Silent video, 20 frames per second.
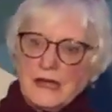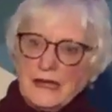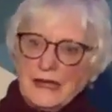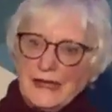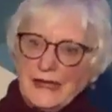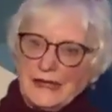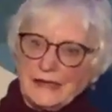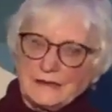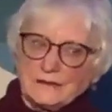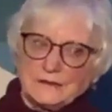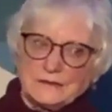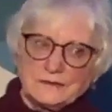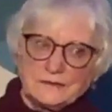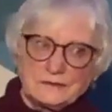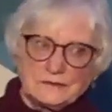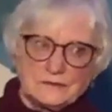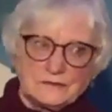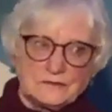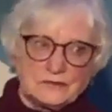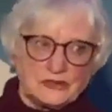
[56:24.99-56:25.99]
and
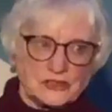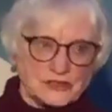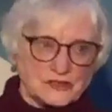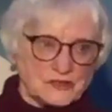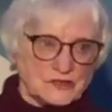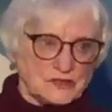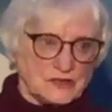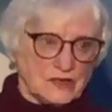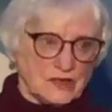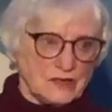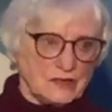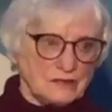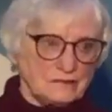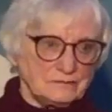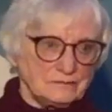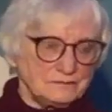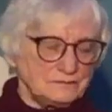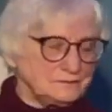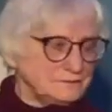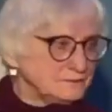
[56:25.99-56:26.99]
just
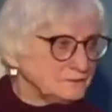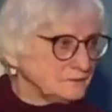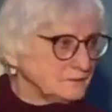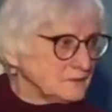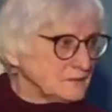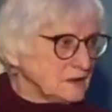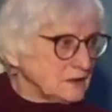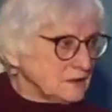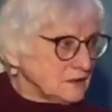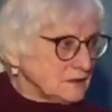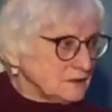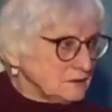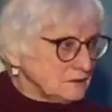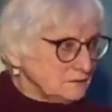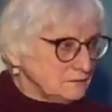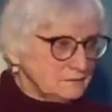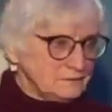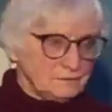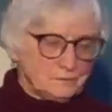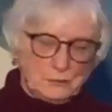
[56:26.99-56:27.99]
um,
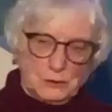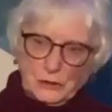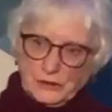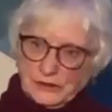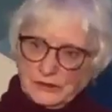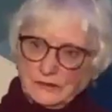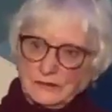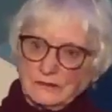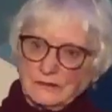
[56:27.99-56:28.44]
put